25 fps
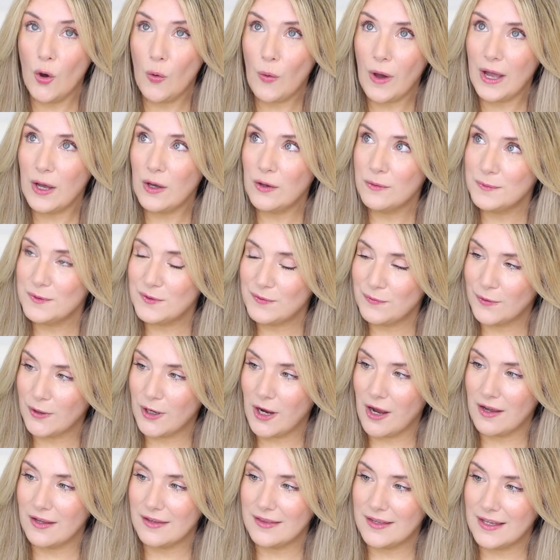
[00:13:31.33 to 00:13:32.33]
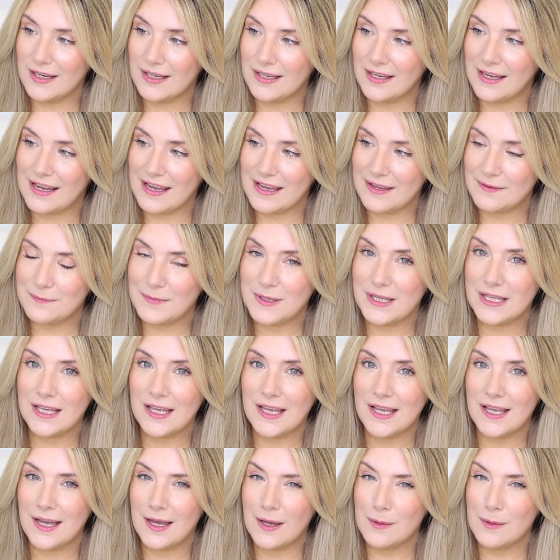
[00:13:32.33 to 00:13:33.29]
Oh, I almost forgot that it gave me